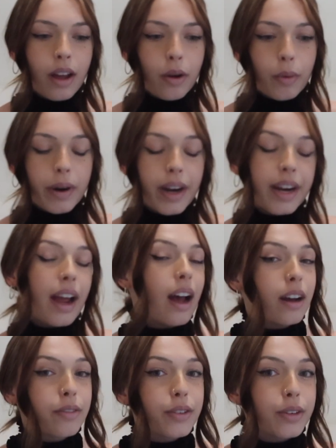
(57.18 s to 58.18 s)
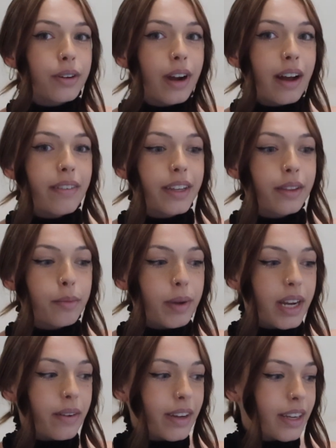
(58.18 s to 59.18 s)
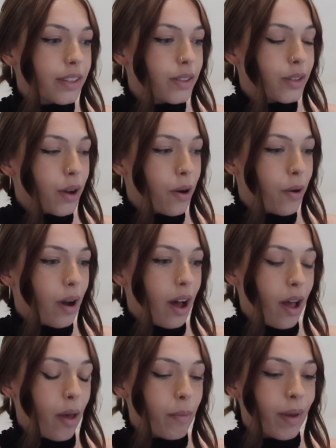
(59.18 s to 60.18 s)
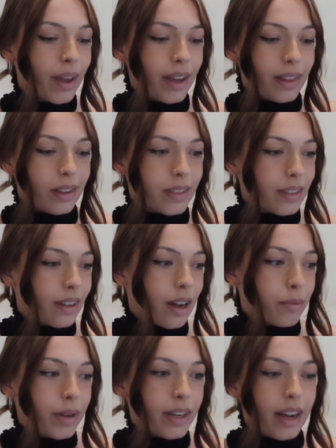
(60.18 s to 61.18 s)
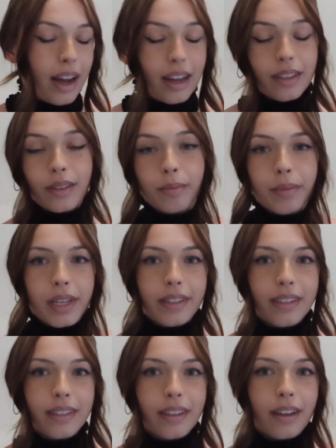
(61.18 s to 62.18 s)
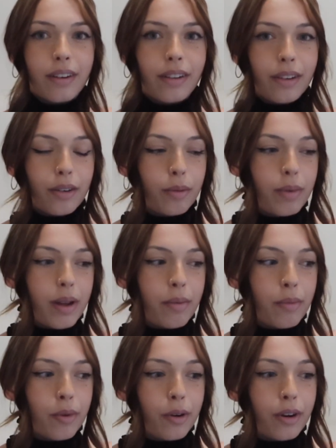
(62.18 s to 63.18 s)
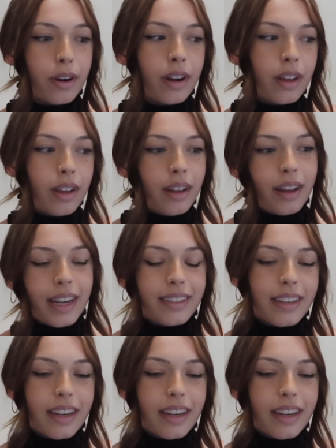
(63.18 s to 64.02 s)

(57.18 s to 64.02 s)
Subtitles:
wearing after having the baby. So this allowed me to add some pieces that are a little bit more, I'd